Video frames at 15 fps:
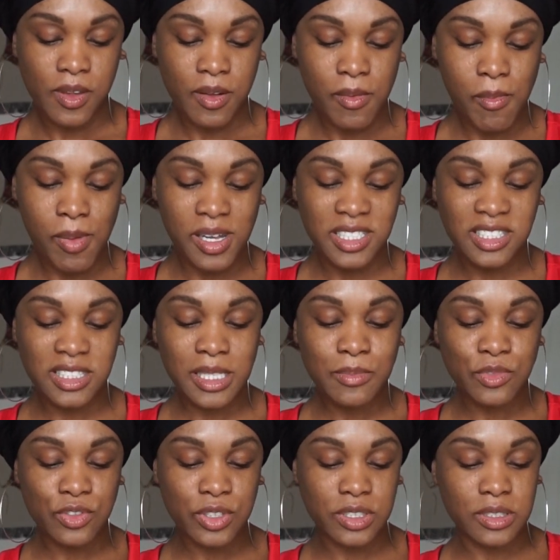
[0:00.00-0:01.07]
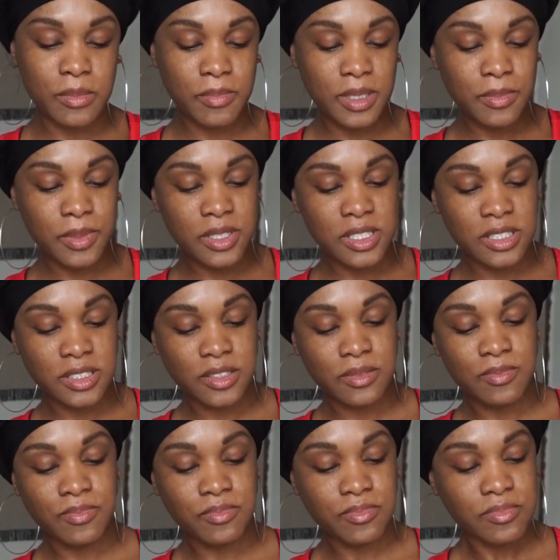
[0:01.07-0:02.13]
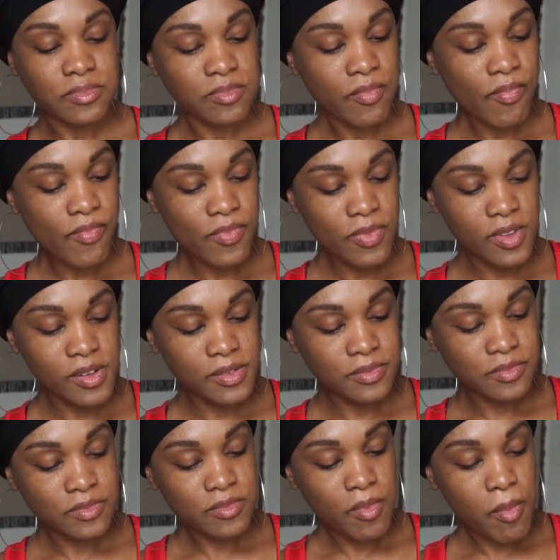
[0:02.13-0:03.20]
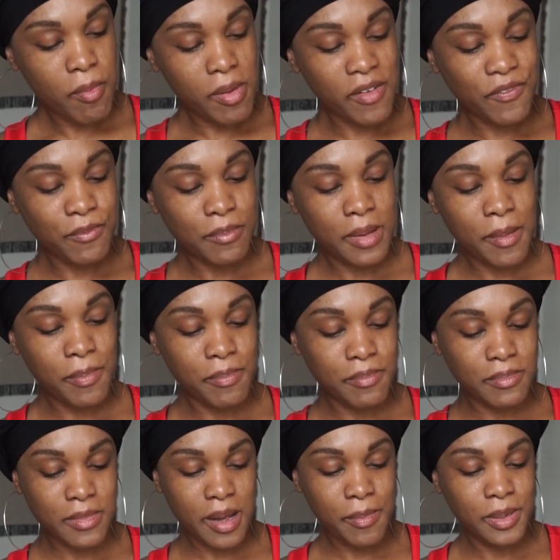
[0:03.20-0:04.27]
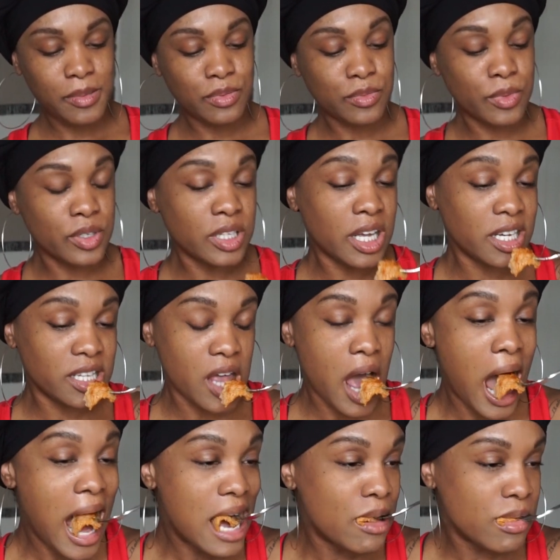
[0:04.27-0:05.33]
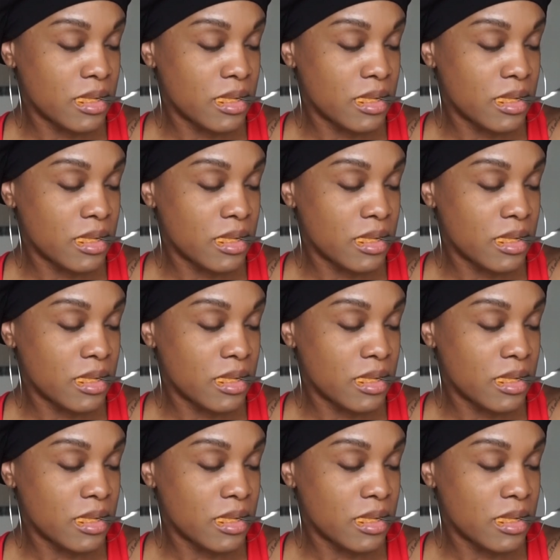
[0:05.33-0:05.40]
But he seemed strict to me because my people weren't like that.